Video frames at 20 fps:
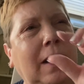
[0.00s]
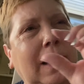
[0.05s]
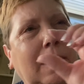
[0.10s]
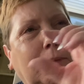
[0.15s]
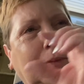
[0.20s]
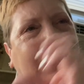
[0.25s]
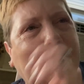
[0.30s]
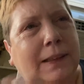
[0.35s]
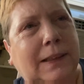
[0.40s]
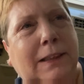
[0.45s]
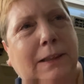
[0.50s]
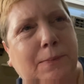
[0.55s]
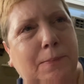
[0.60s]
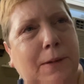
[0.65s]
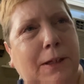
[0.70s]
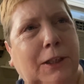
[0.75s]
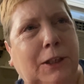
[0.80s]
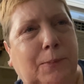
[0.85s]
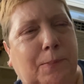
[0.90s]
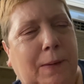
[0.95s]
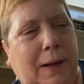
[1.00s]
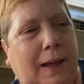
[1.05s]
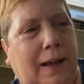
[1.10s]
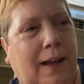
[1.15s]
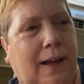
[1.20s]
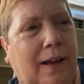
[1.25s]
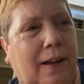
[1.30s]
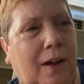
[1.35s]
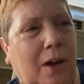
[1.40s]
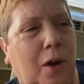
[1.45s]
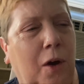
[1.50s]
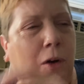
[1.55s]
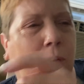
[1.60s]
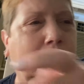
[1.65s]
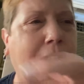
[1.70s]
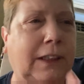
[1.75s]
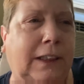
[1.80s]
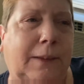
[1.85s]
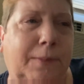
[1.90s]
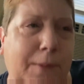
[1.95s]
it was a smidge bigger or
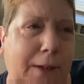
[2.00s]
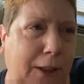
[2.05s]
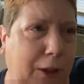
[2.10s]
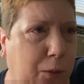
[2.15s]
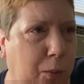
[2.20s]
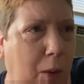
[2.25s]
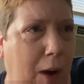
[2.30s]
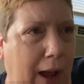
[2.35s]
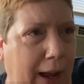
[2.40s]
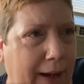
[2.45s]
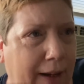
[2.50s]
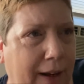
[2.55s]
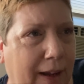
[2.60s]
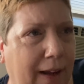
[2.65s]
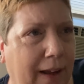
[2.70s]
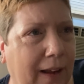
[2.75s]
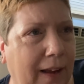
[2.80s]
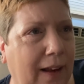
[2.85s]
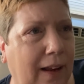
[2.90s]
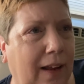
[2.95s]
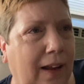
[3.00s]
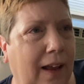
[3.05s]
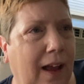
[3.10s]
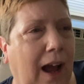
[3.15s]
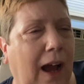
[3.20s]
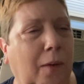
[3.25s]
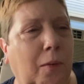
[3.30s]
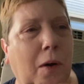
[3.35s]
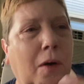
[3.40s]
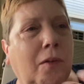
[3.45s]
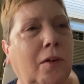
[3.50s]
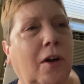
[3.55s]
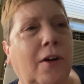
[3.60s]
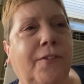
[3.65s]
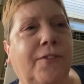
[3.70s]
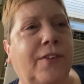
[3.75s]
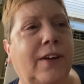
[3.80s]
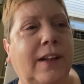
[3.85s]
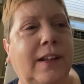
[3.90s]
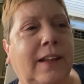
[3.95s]
a smidge wider. I won't go
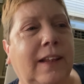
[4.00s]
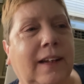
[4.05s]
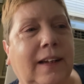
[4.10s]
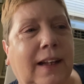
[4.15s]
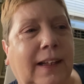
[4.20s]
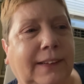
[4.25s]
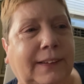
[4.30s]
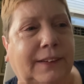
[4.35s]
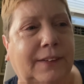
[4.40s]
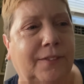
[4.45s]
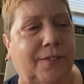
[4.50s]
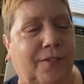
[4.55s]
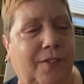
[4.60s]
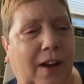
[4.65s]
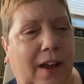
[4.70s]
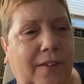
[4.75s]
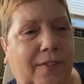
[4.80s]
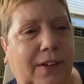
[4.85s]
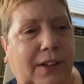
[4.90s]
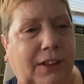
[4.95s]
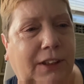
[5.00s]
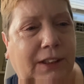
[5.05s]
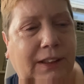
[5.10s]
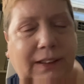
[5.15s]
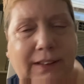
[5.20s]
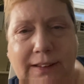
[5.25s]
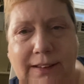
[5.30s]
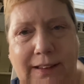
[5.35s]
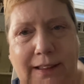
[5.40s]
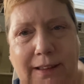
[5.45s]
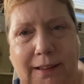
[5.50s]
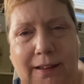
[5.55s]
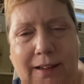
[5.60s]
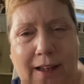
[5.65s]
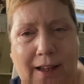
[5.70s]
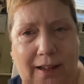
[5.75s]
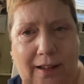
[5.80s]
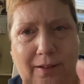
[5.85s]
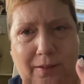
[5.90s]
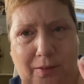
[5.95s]
for anything less than 5 inches deep.
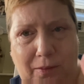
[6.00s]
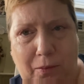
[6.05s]
Yeah.